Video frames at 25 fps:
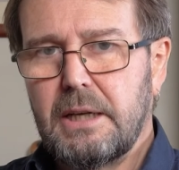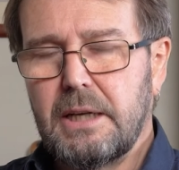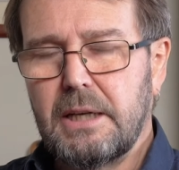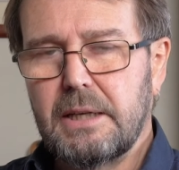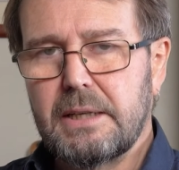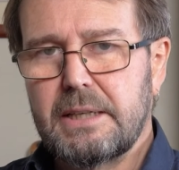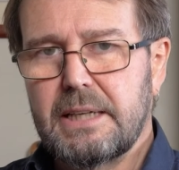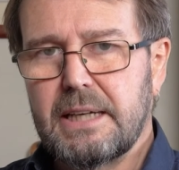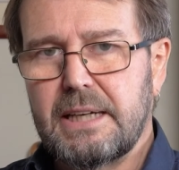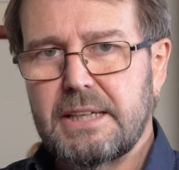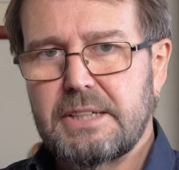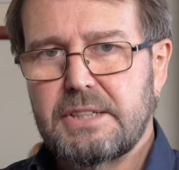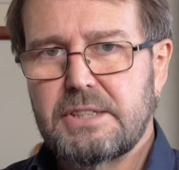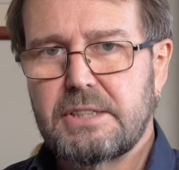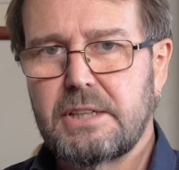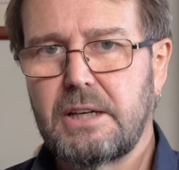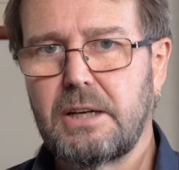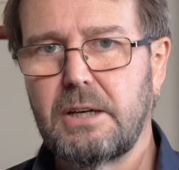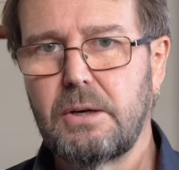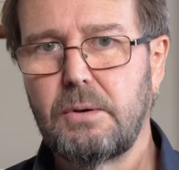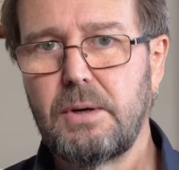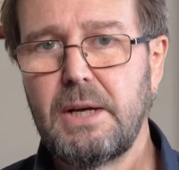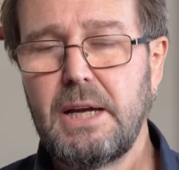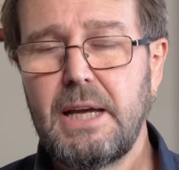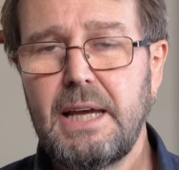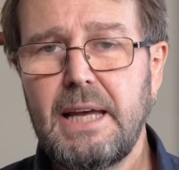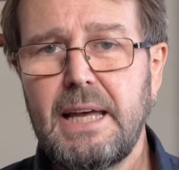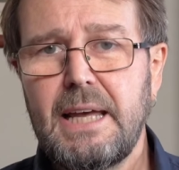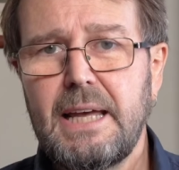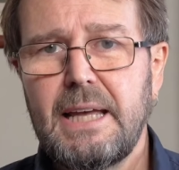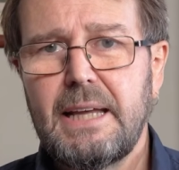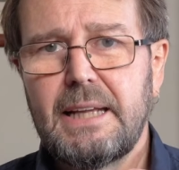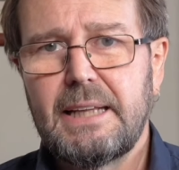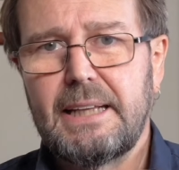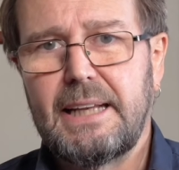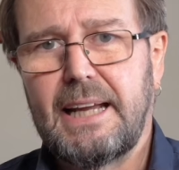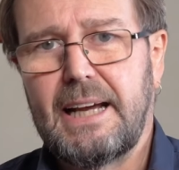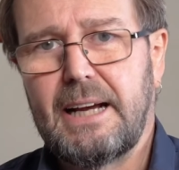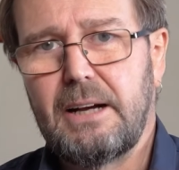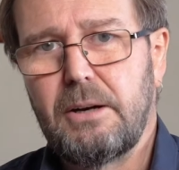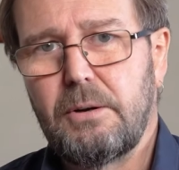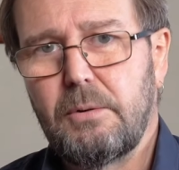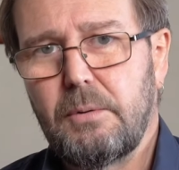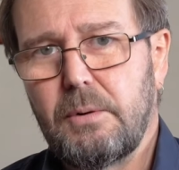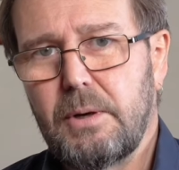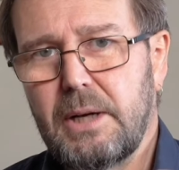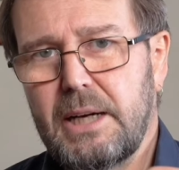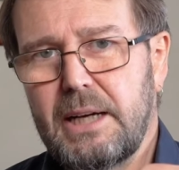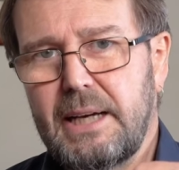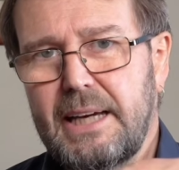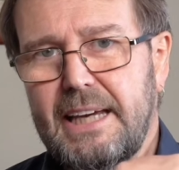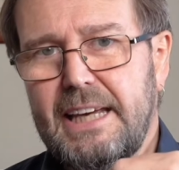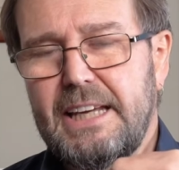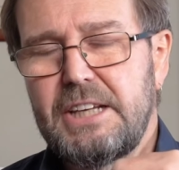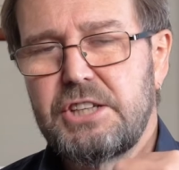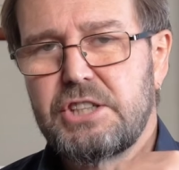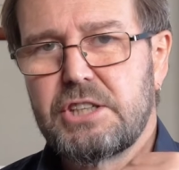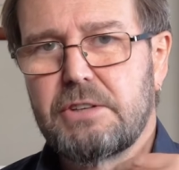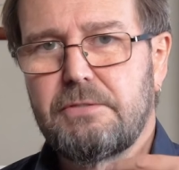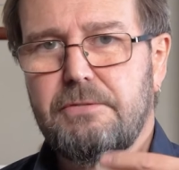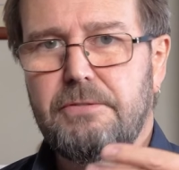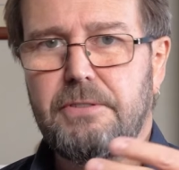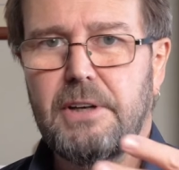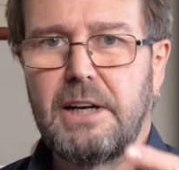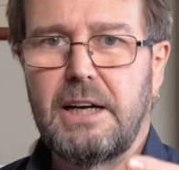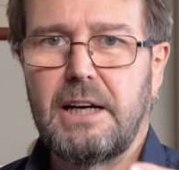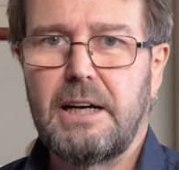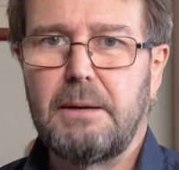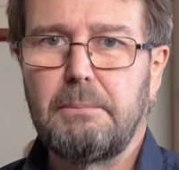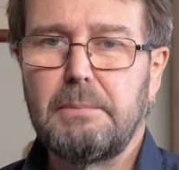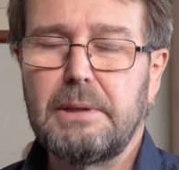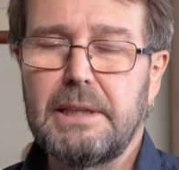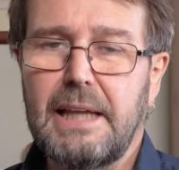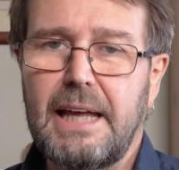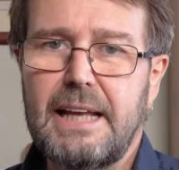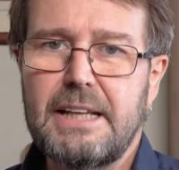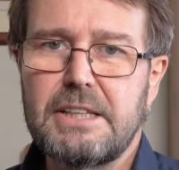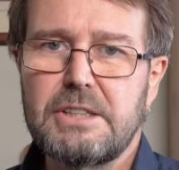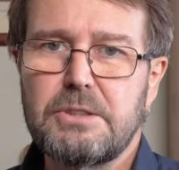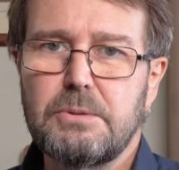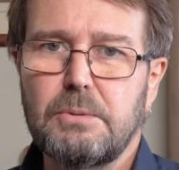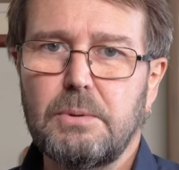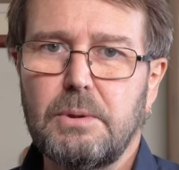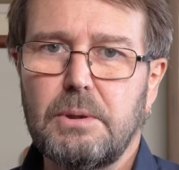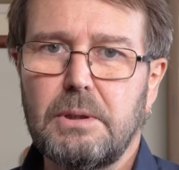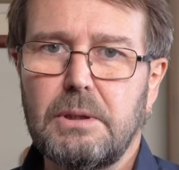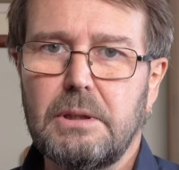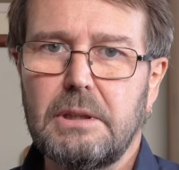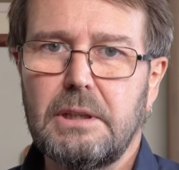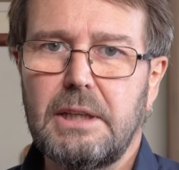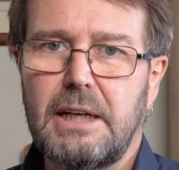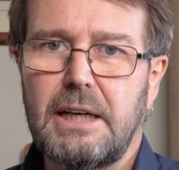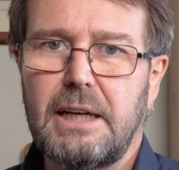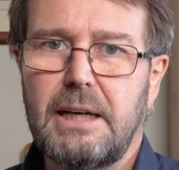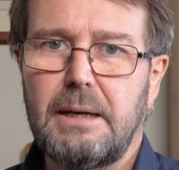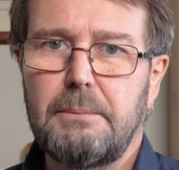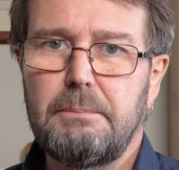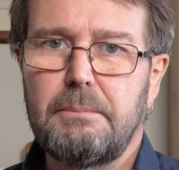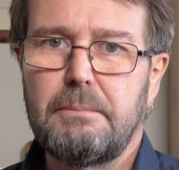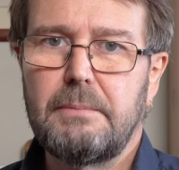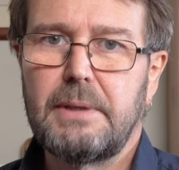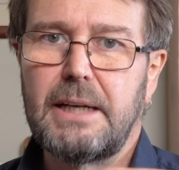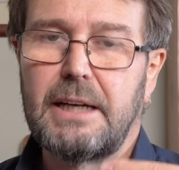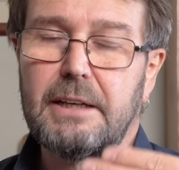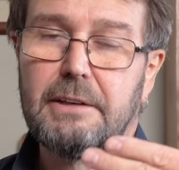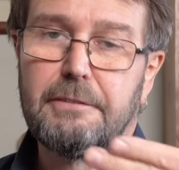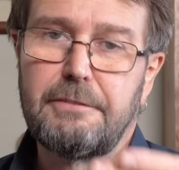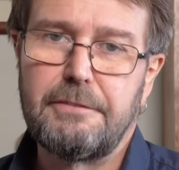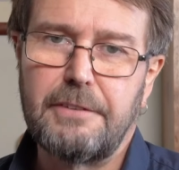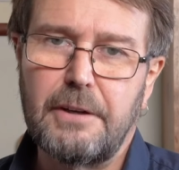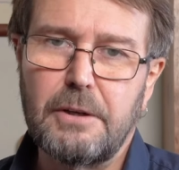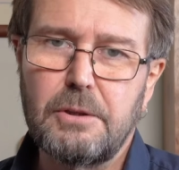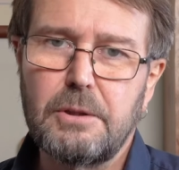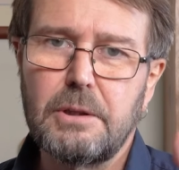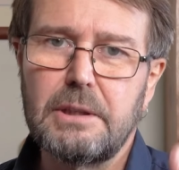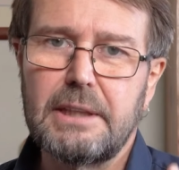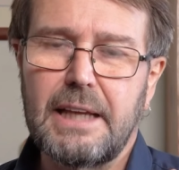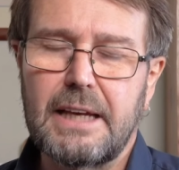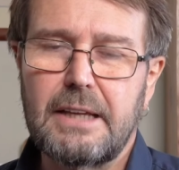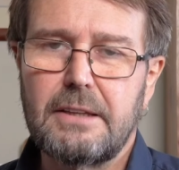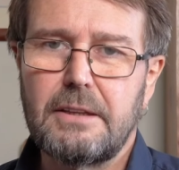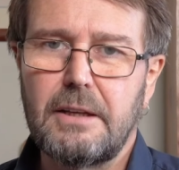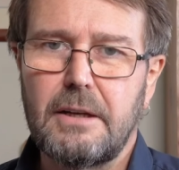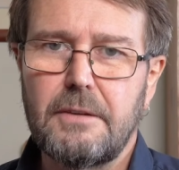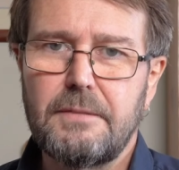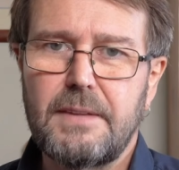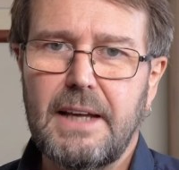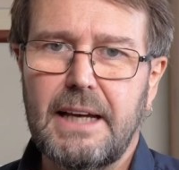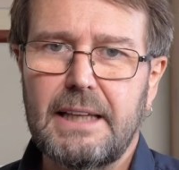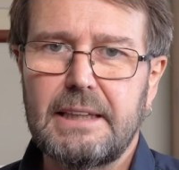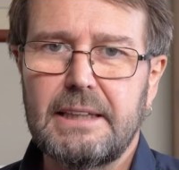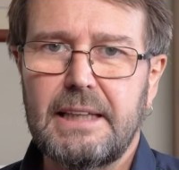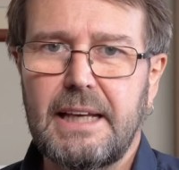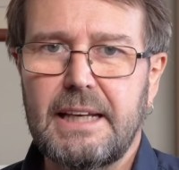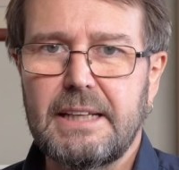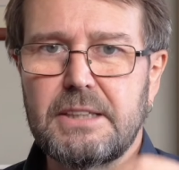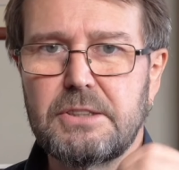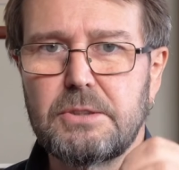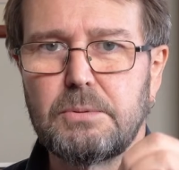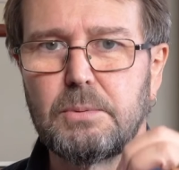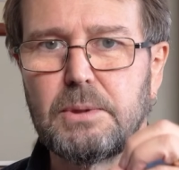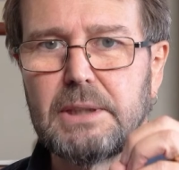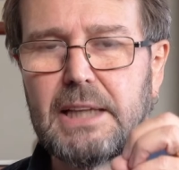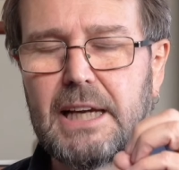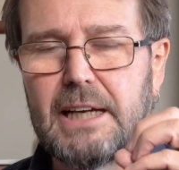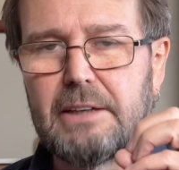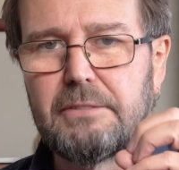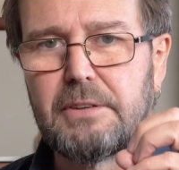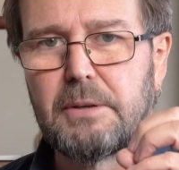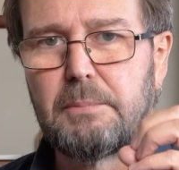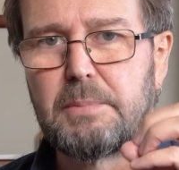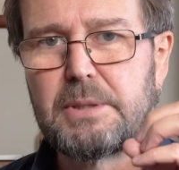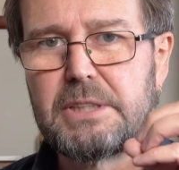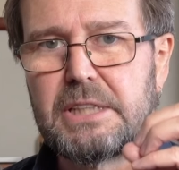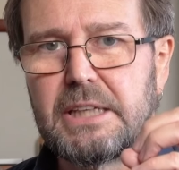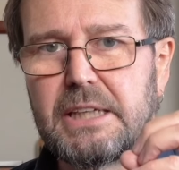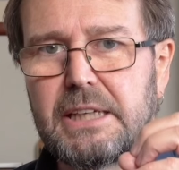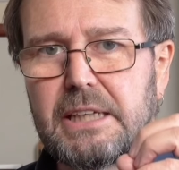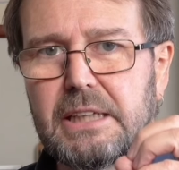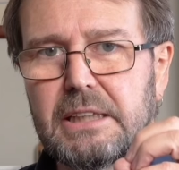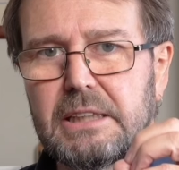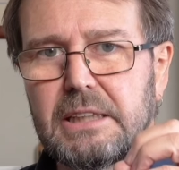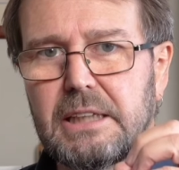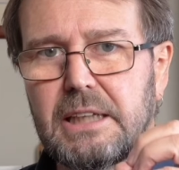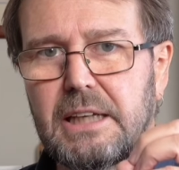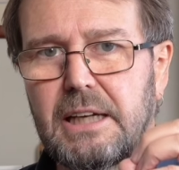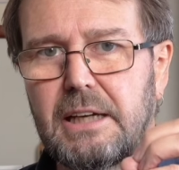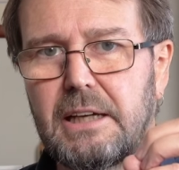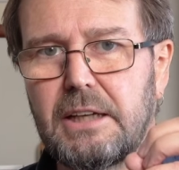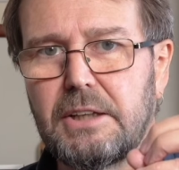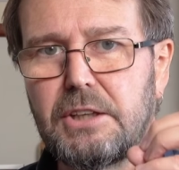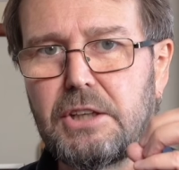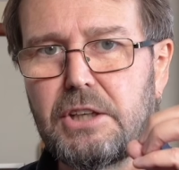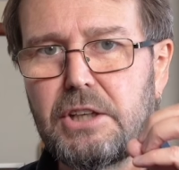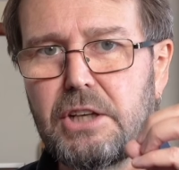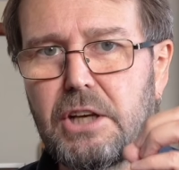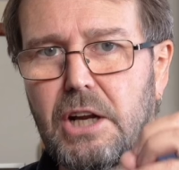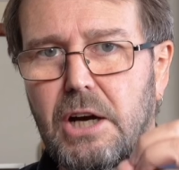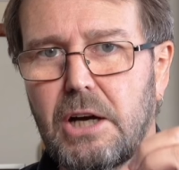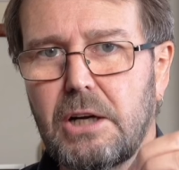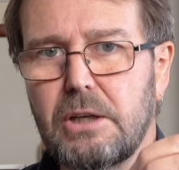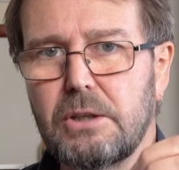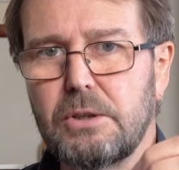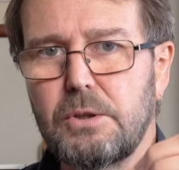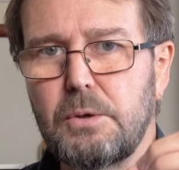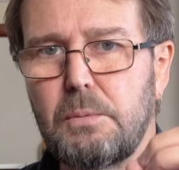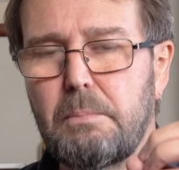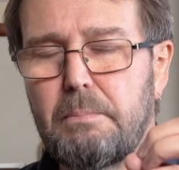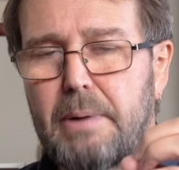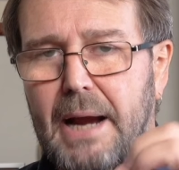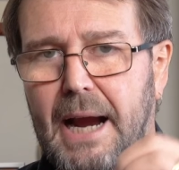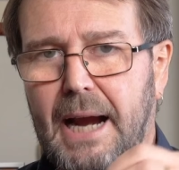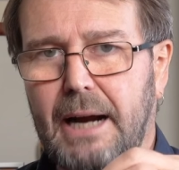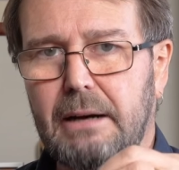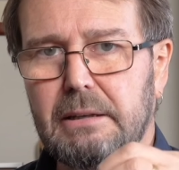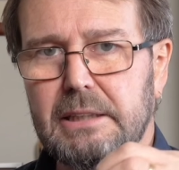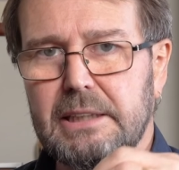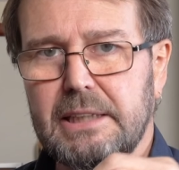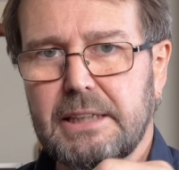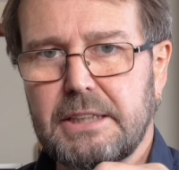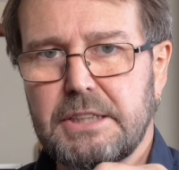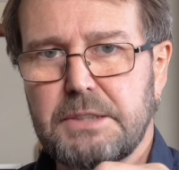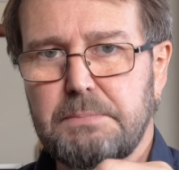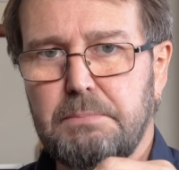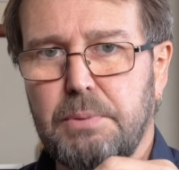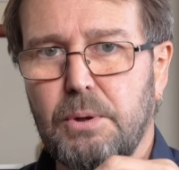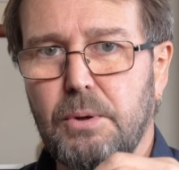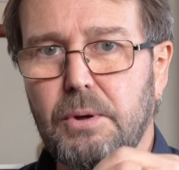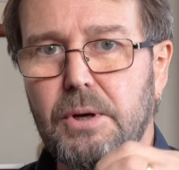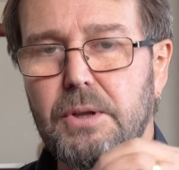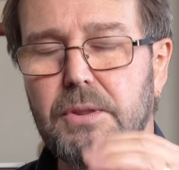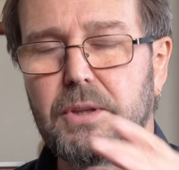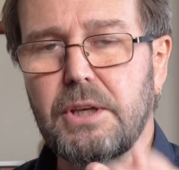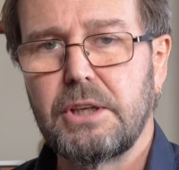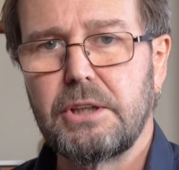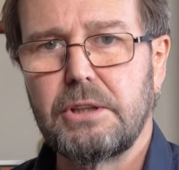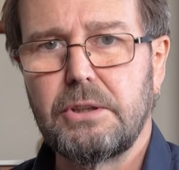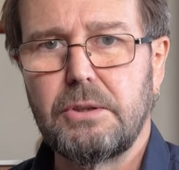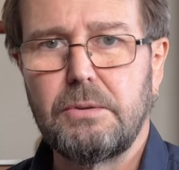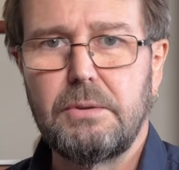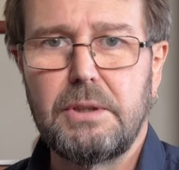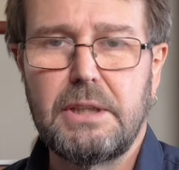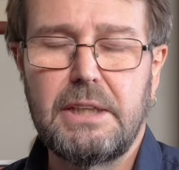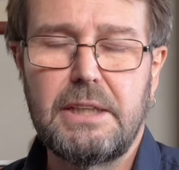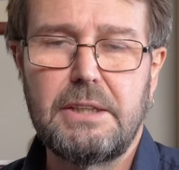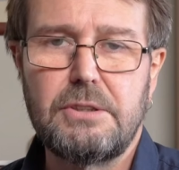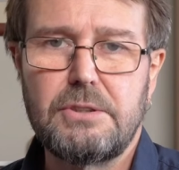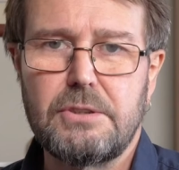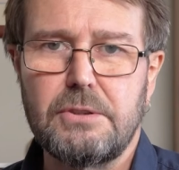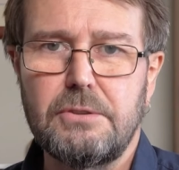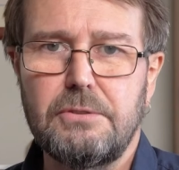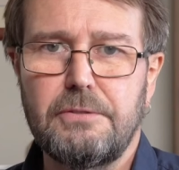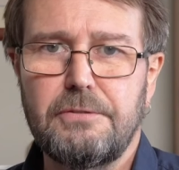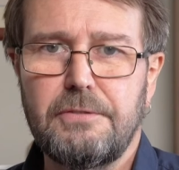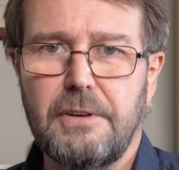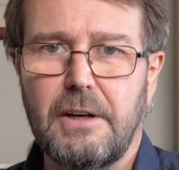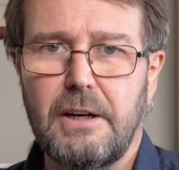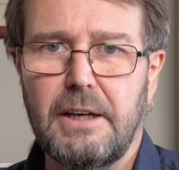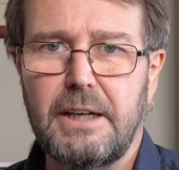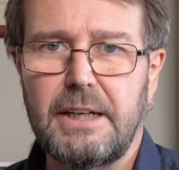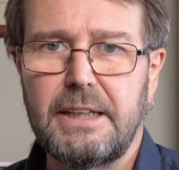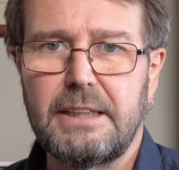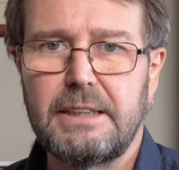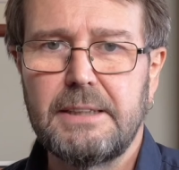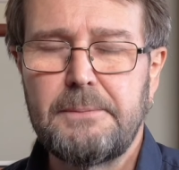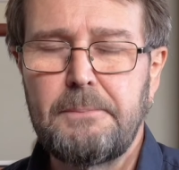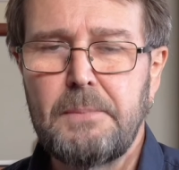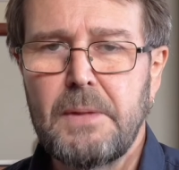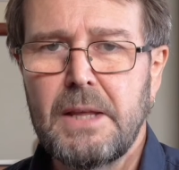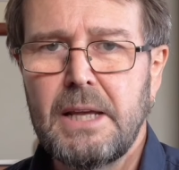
Okay, so now each lens will and focal length of that lens will have a particular no parallax point that you need to find.